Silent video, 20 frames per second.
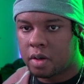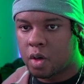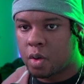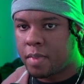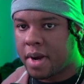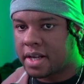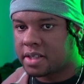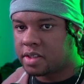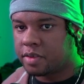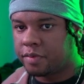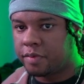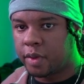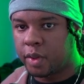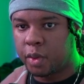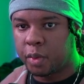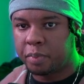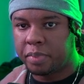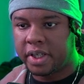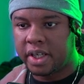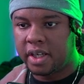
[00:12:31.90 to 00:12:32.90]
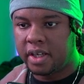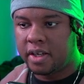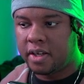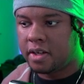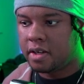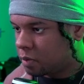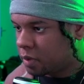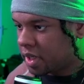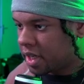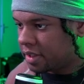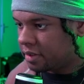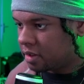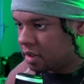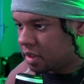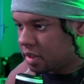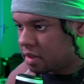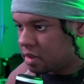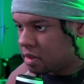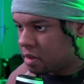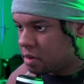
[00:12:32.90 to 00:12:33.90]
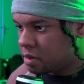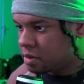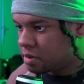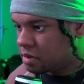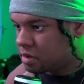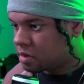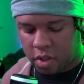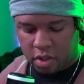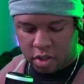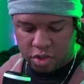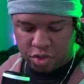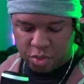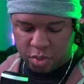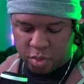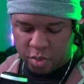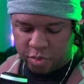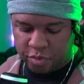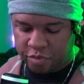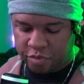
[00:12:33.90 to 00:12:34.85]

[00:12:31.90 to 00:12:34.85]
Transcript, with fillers: go back to photo P. We can delete those. Control